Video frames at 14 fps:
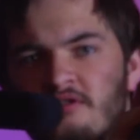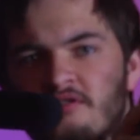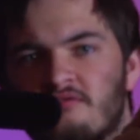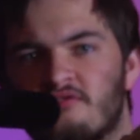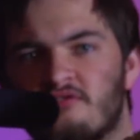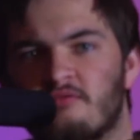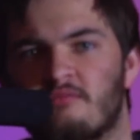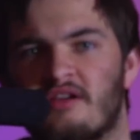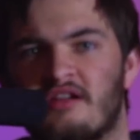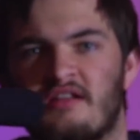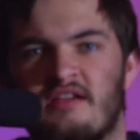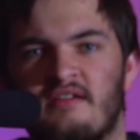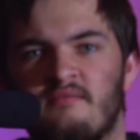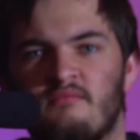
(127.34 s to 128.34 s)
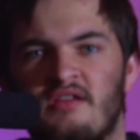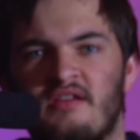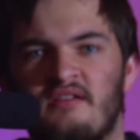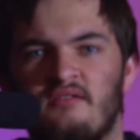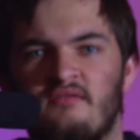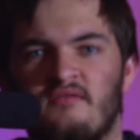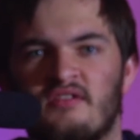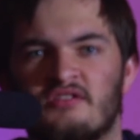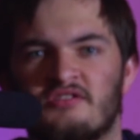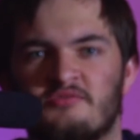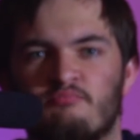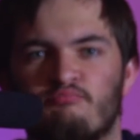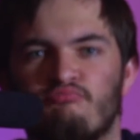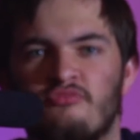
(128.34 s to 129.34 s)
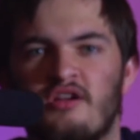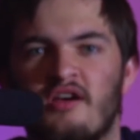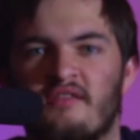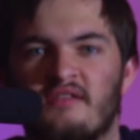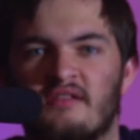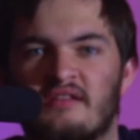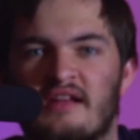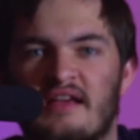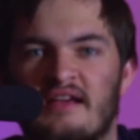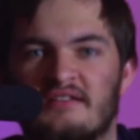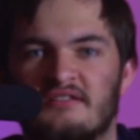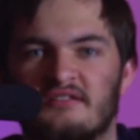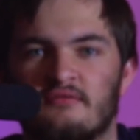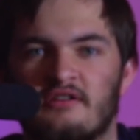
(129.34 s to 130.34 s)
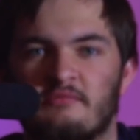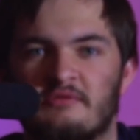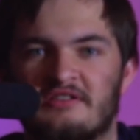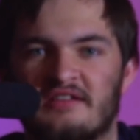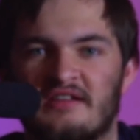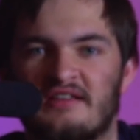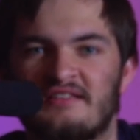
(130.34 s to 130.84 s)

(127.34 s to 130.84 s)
YouTube that there's nothing that hasn't already been said.